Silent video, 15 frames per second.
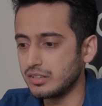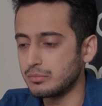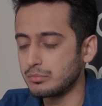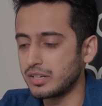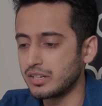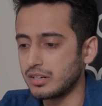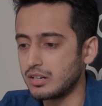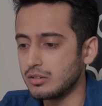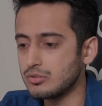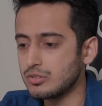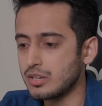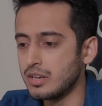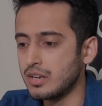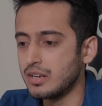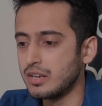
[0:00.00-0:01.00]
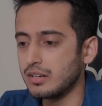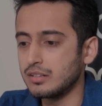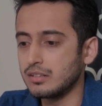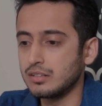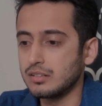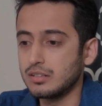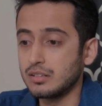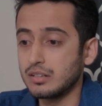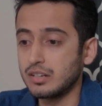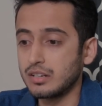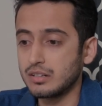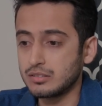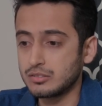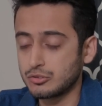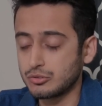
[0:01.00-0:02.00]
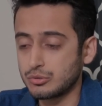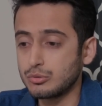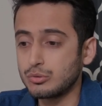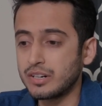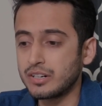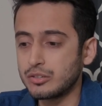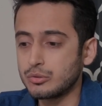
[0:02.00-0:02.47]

in my house. So to get to